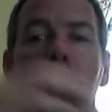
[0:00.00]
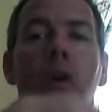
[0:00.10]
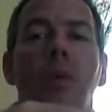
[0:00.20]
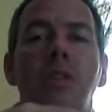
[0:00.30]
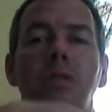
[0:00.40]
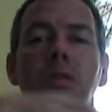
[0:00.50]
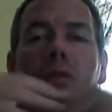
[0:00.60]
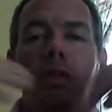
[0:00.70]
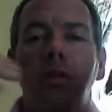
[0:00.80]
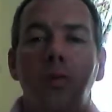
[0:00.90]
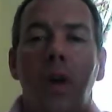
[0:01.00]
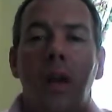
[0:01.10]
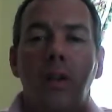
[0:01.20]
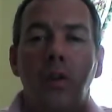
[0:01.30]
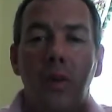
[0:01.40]
what you do is you
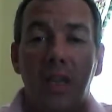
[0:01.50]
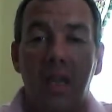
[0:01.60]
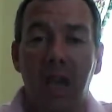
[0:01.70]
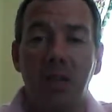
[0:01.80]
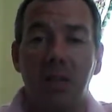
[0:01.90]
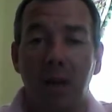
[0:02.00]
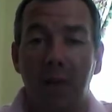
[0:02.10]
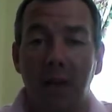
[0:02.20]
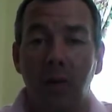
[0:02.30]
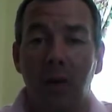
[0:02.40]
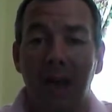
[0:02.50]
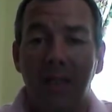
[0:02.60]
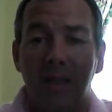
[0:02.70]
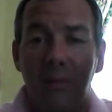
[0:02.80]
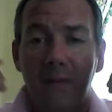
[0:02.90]
engage them and you
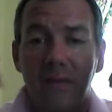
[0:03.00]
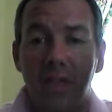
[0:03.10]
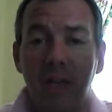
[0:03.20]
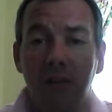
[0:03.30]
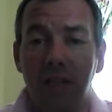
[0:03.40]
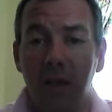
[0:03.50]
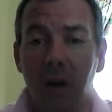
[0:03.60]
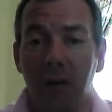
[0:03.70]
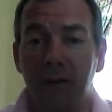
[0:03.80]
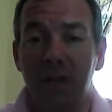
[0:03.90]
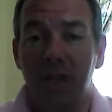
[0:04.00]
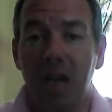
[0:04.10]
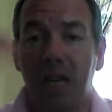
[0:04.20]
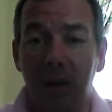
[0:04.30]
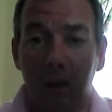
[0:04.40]
ask them a series of
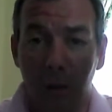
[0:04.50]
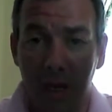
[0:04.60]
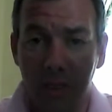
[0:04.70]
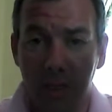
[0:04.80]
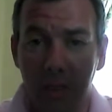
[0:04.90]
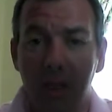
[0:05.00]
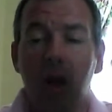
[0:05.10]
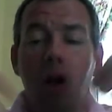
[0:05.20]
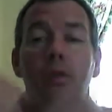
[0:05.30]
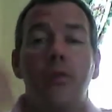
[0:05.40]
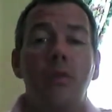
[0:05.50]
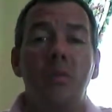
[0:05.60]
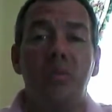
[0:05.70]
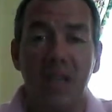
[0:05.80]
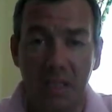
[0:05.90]
check-in questions through the
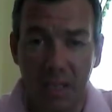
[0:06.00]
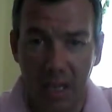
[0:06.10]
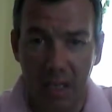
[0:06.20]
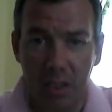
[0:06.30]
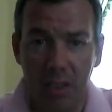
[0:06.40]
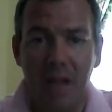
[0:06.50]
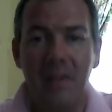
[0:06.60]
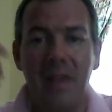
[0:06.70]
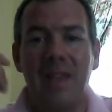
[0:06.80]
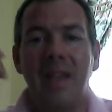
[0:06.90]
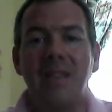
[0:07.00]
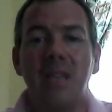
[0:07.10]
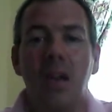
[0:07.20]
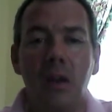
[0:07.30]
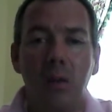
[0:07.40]
presentation that
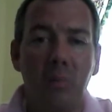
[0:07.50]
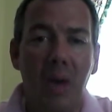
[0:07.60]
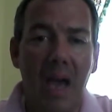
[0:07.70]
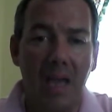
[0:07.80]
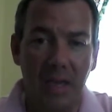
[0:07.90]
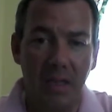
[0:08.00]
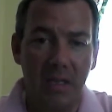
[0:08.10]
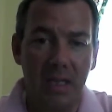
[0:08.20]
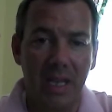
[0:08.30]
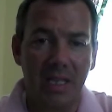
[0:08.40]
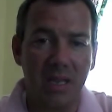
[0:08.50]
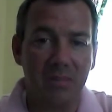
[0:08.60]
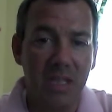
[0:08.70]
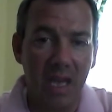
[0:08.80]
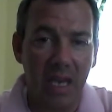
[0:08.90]
gets little buy-ins, that gets them
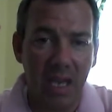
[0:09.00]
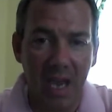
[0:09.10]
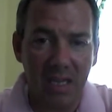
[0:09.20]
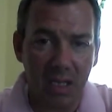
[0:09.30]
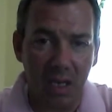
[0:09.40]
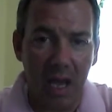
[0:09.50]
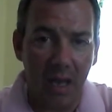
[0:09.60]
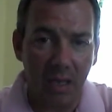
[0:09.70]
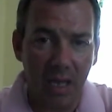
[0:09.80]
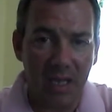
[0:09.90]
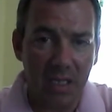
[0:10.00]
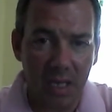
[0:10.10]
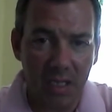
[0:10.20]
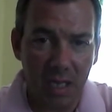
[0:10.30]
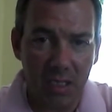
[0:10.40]
saying yes a lot. Yes,
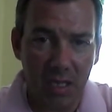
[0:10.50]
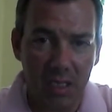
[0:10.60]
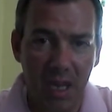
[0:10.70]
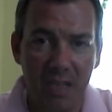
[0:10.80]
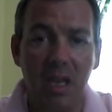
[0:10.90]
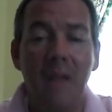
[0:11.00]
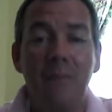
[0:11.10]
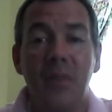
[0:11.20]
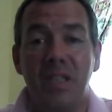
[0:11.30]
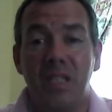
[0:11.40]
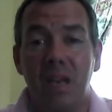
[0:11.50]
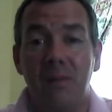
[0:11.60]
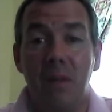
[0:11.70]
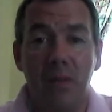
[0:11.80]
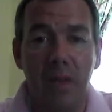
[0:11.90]
yes, yes, yes, yes, instead of
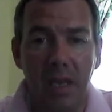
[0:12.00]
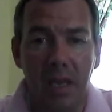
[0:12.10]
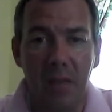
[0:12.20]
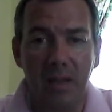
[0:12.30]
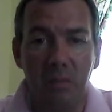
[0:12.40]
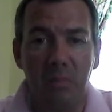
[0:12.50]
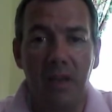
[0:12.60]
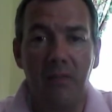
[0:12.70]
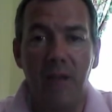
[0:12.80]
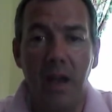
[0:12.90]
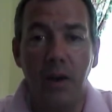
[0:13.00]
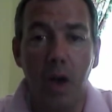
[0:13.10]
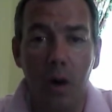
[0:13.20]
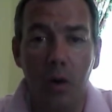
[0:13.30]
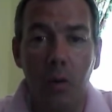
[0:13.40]
them thinking about the big fat
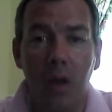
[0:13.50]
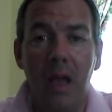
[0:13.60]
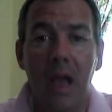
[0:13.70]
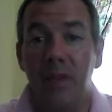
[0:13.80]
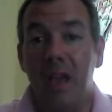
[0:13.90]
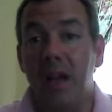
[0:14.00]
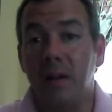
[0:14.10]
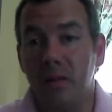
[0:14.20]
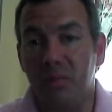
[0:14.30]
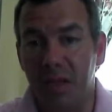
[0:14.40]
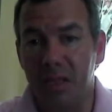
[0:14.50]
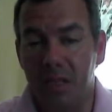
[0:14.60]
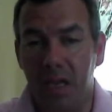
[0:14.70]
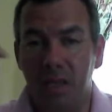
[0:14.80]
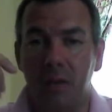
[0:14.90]
no at the end of the
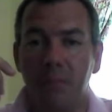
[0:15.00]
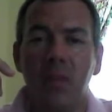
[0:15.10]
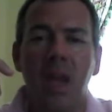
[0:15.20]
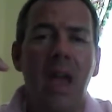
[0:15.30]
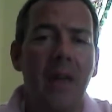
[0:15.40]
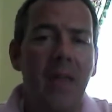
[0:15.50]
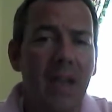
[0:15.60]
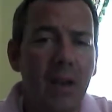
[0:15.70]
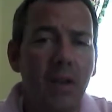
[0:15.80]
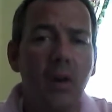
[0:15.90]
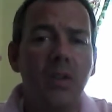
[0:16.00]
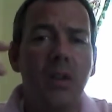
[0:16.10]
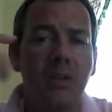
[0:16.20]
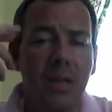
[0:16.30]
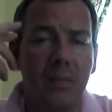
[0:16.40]
presentation. And that kind of goes a
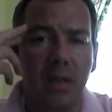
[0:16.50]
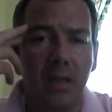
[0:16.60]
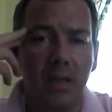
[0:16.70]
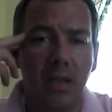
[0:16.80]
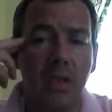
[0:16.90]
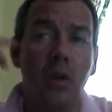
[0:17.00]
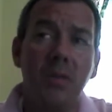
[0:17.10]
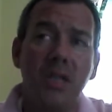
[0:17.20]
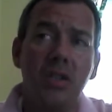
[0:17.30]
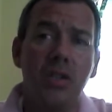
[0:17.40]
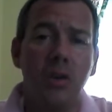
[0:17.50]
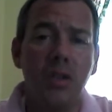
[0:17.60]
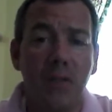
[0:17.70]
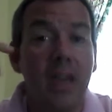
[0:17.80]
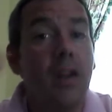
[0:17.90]
little something like this. So, Mrs. Jones,
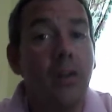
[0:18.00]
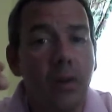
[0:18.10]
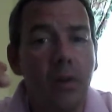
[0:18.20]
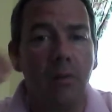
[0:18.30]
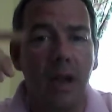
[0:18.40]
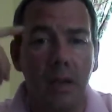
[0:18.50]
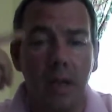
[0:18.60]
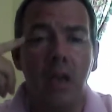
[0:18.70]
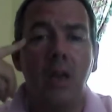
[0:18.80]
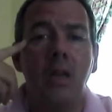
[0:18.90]
if I hear you correctly,